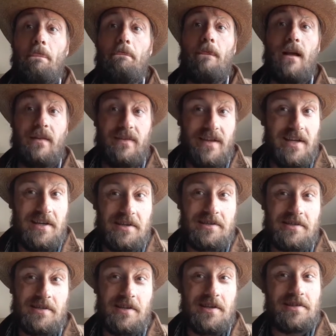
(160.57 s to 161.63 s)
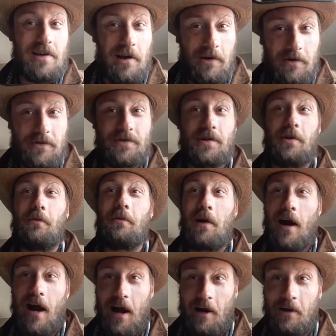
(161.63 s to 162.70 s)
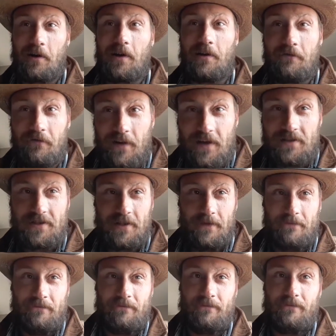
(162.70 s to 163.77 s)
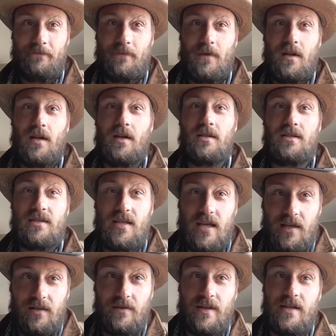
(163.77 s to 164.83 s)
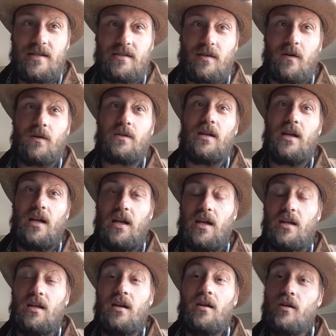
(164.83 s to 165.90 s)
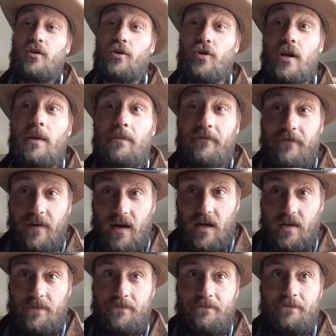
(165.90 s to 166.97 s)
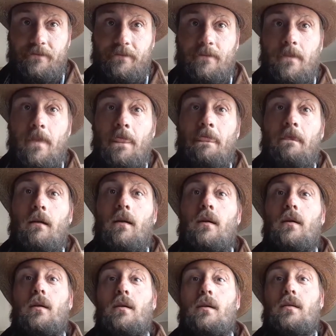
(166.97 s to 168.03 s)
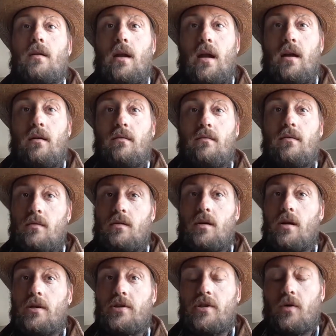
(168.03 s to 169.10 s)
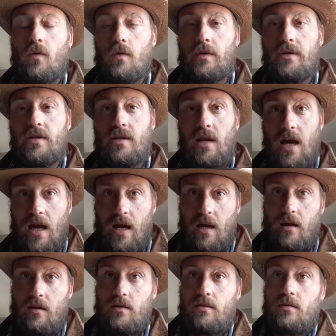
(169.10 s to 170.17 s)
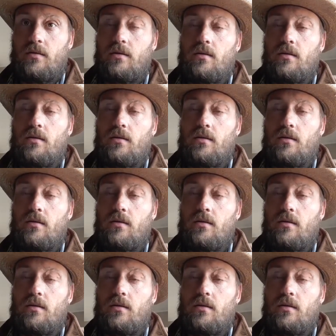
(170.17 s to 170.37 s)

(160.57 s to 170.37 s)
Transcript: Now, this is also iron deficient until they start to eat creep feed. Now, a shortage in iron